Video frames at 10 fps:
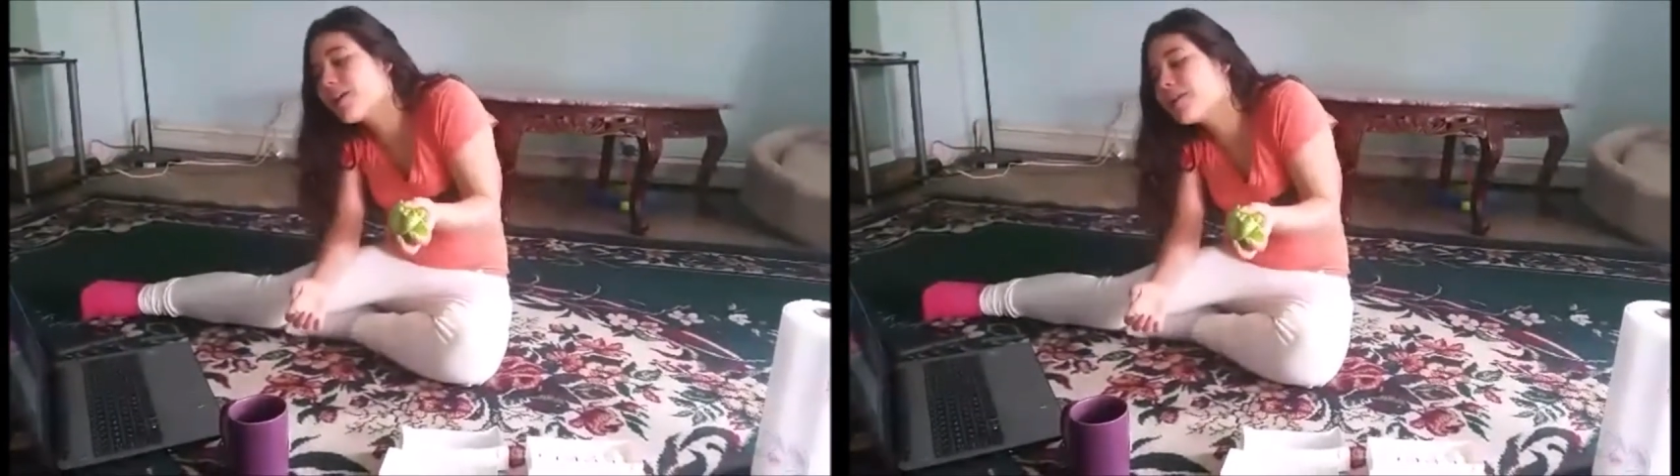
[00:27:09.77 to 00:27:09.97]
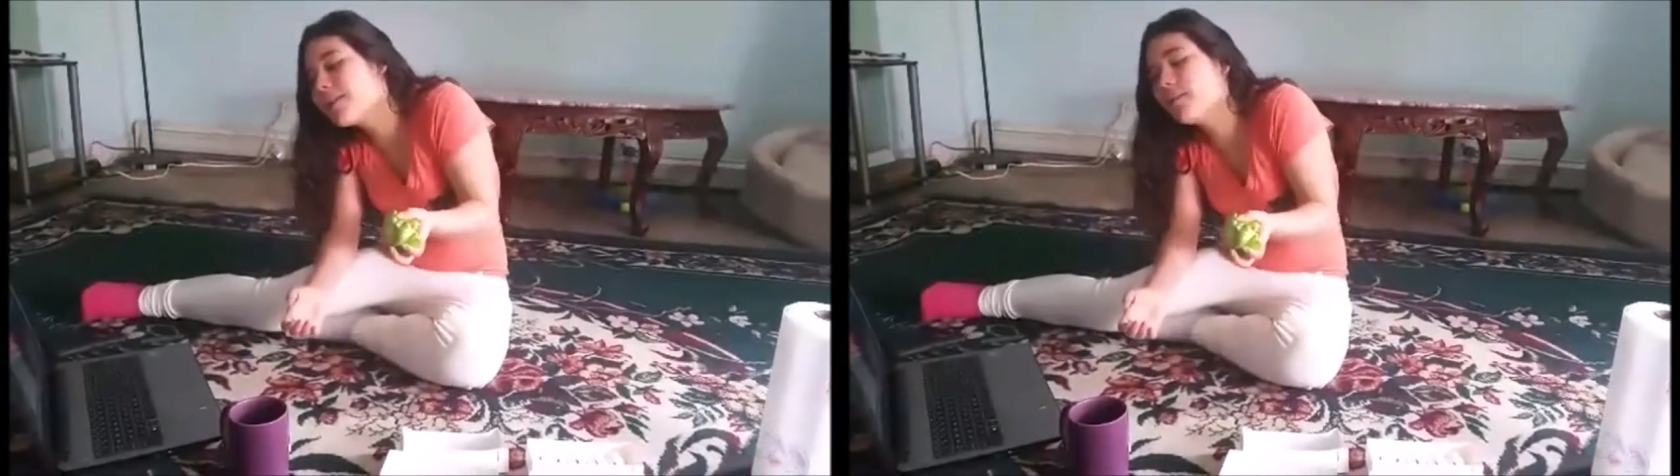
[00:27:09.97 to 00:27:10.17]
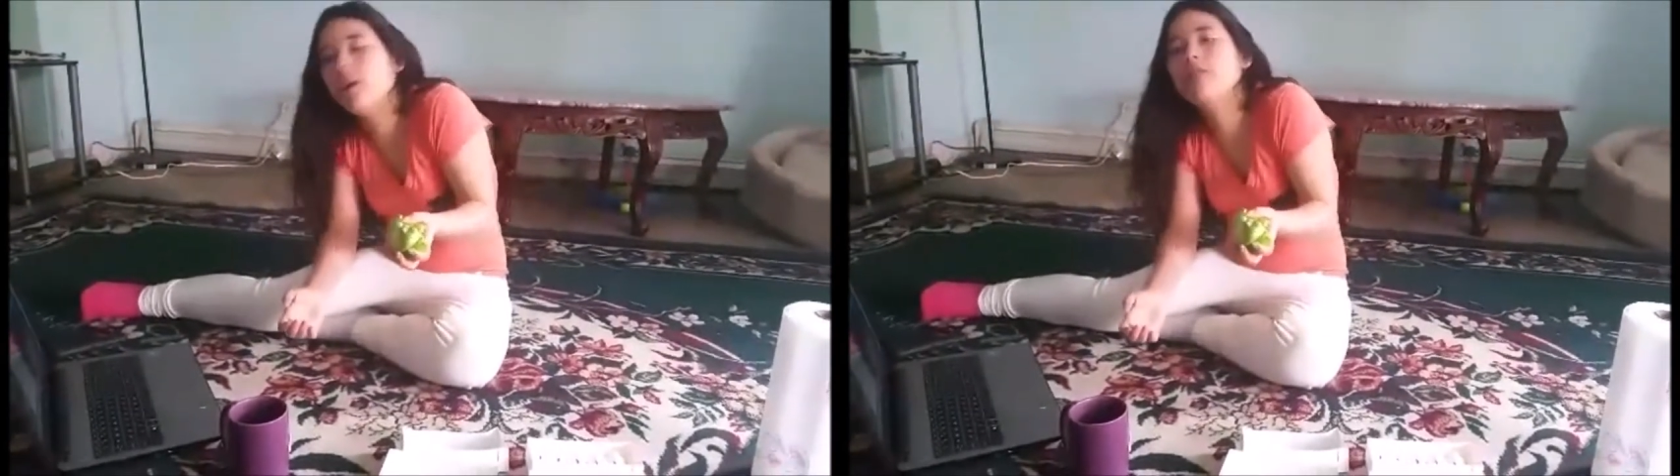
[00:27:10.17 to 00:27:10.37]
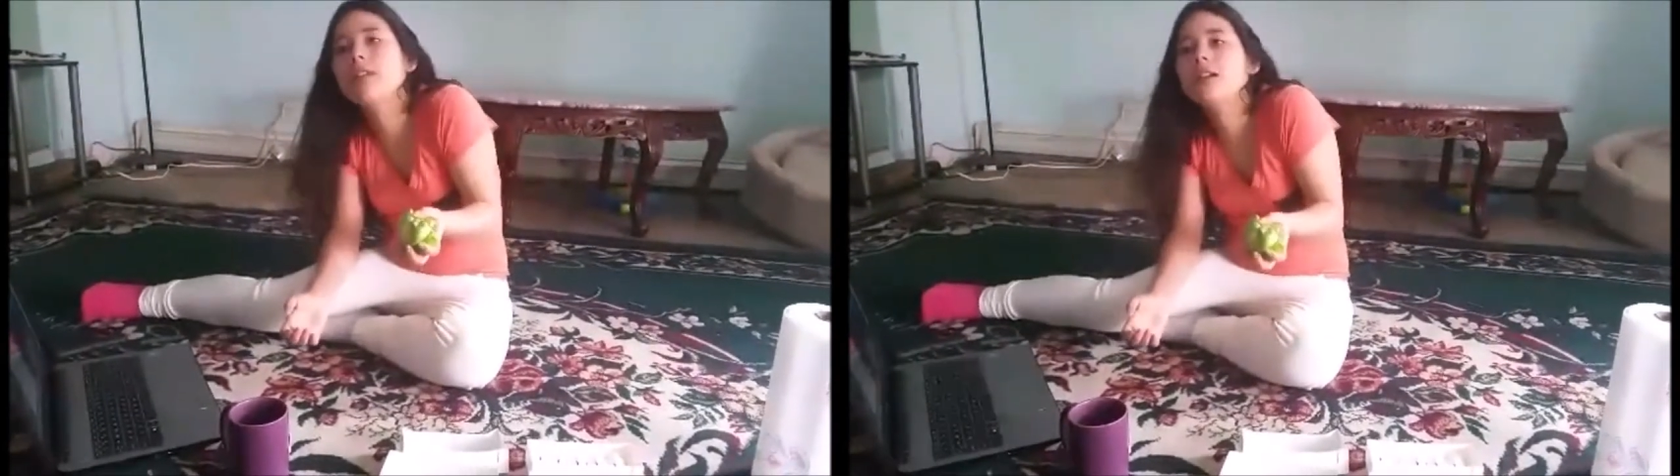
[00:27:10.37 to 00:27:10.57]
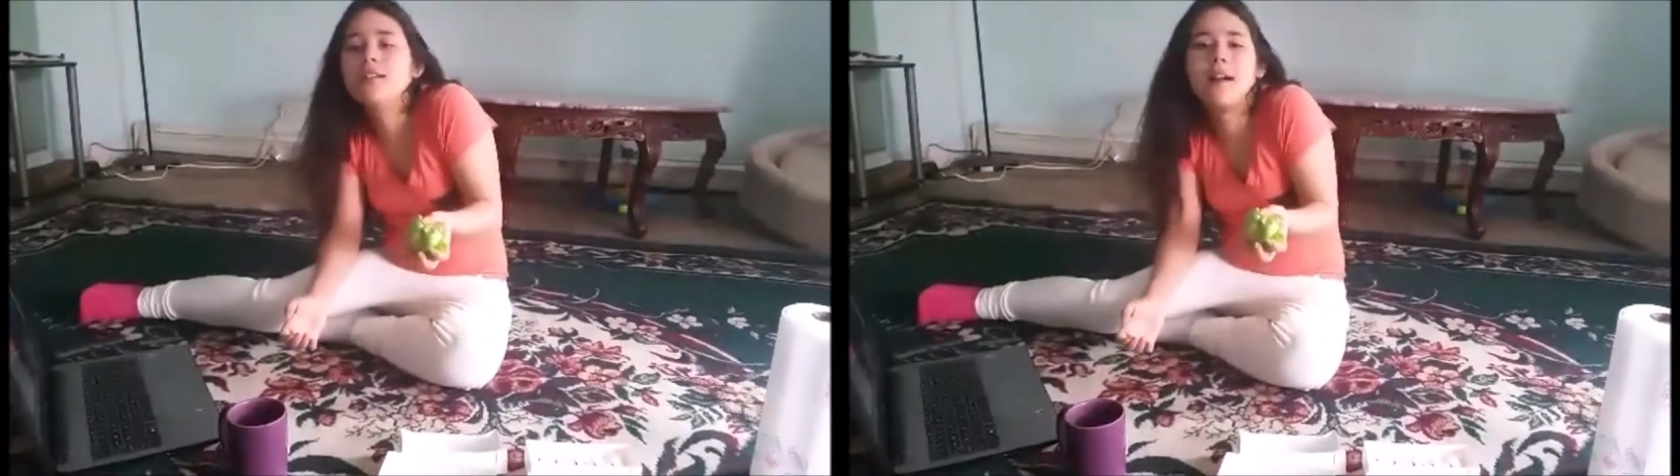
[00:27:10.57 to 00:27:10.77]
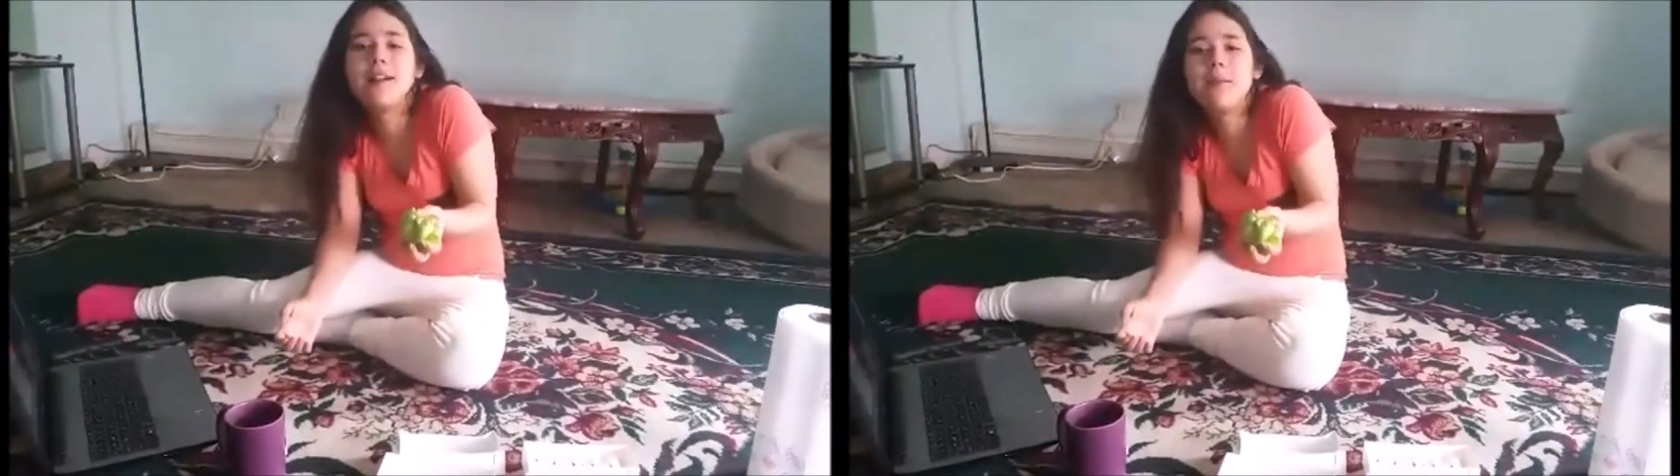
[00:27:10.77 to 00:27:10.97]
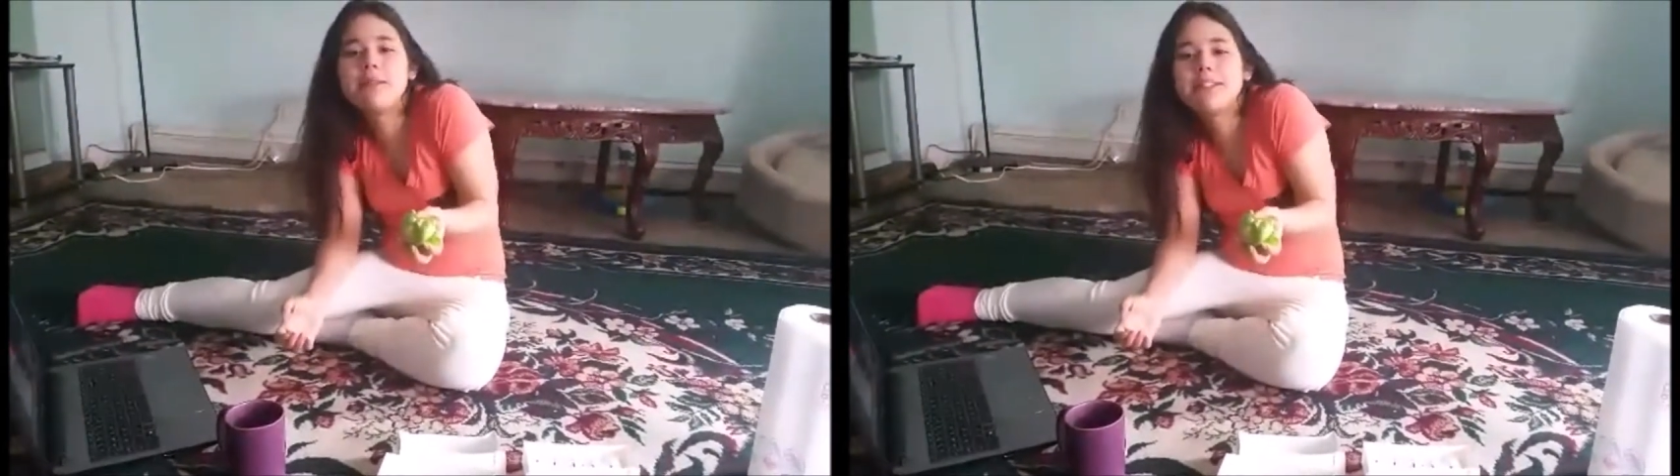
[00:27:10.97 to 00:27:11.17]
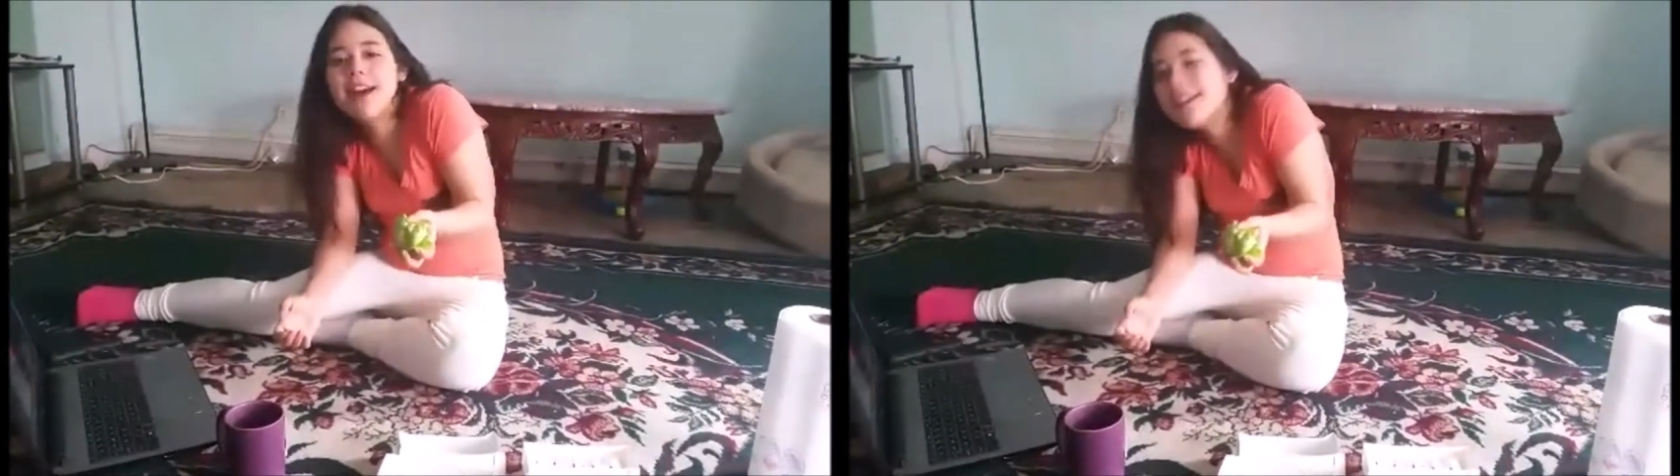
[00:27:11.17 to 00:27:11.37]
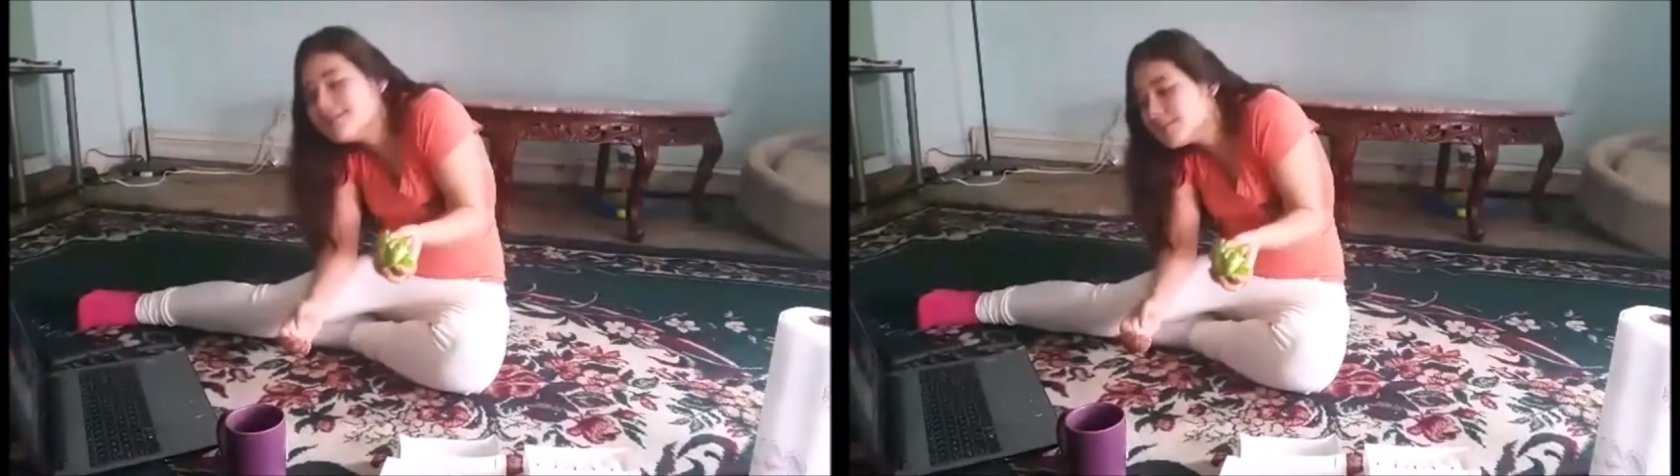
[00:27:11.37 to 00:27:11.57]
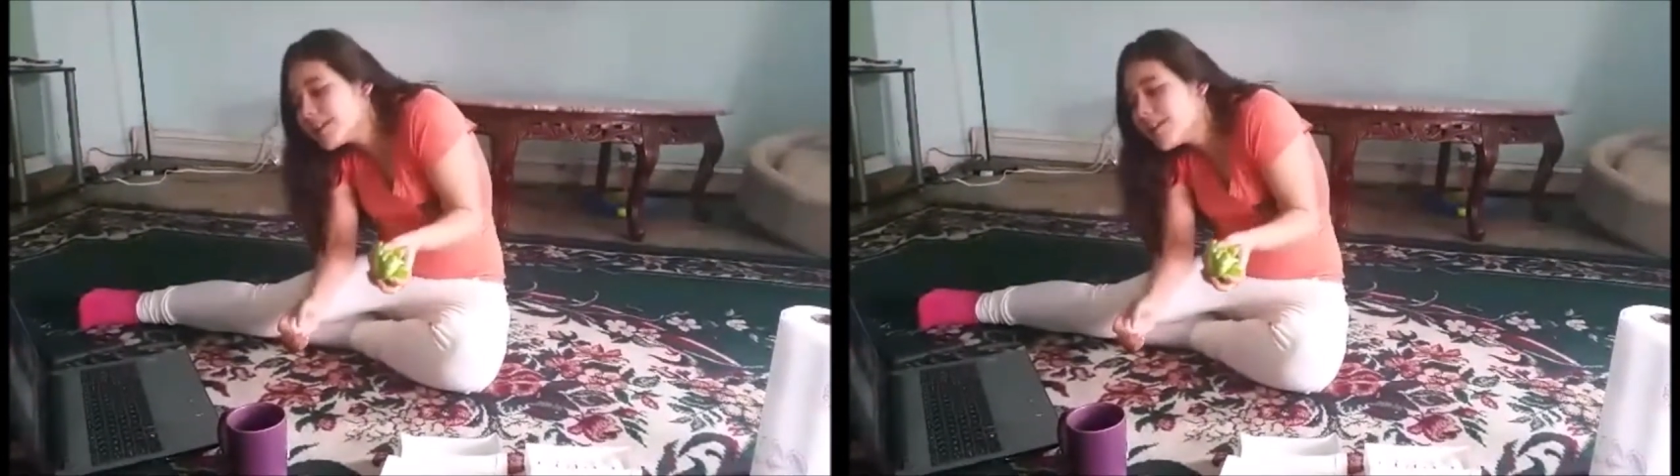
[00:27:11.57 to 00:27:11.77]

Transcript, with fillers: it was well, not able to say,